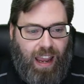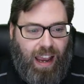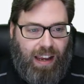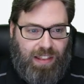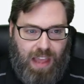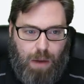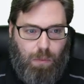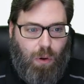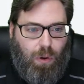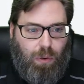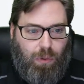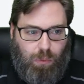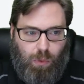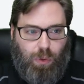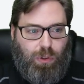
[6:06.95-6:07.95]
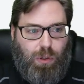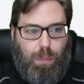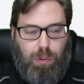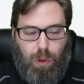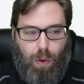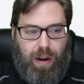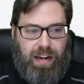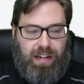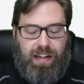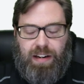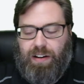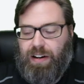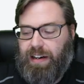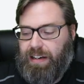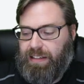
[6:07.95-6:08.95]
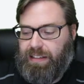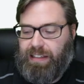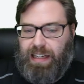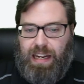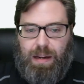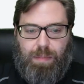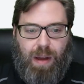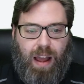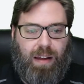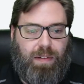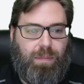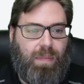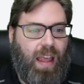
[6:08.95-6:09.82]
and then we'll deploy it here into Kyma